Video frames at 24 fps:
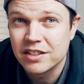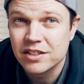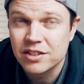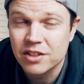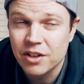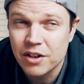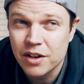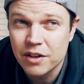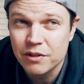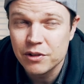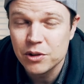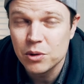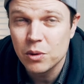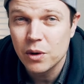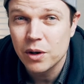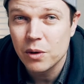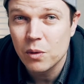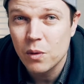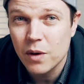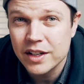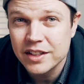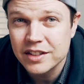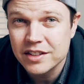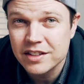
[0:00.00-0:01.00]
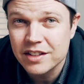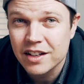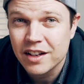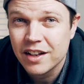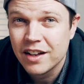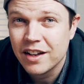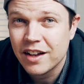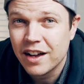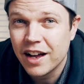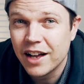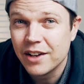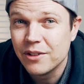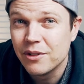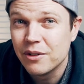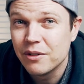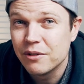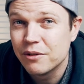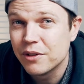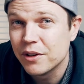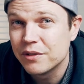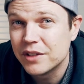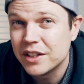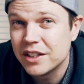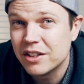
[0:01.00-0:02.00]
So if you want to waste
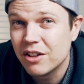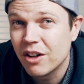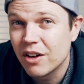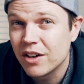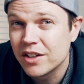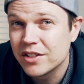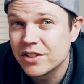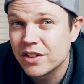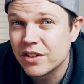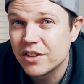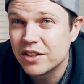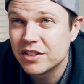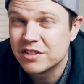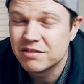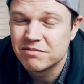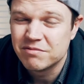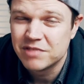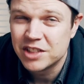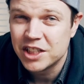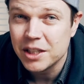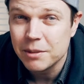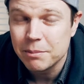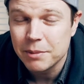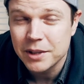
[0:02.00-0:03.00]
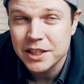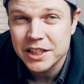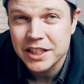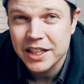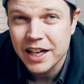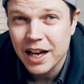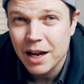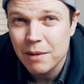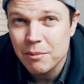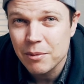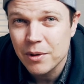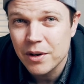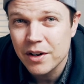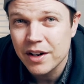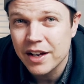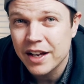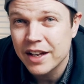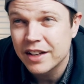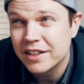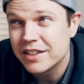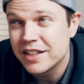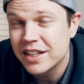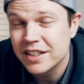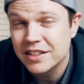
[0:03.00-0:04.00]
$150 on a cheapish camera
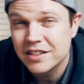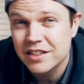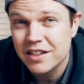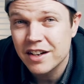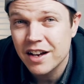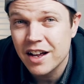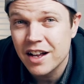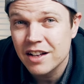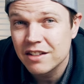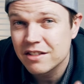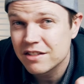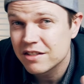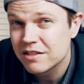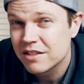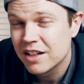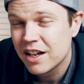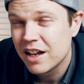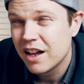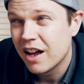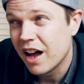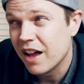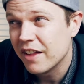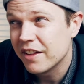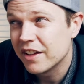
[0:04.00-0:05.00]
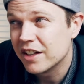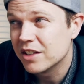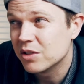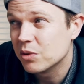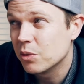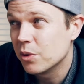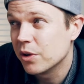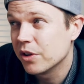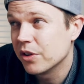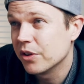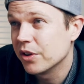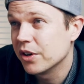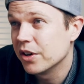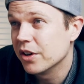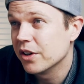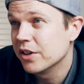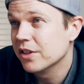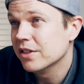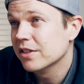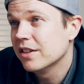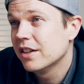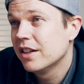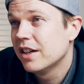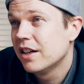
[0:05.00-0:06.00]
and test it out, I think it's worth a go.
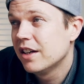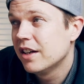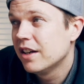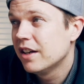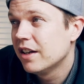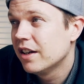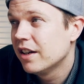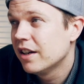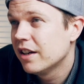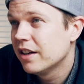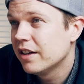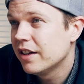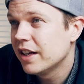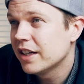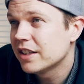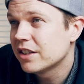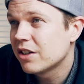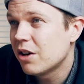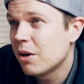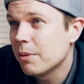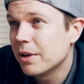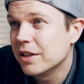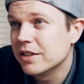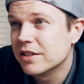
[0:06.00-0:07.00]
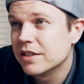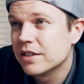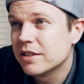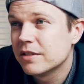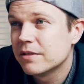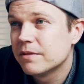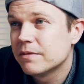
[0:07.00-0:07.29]
Next comment.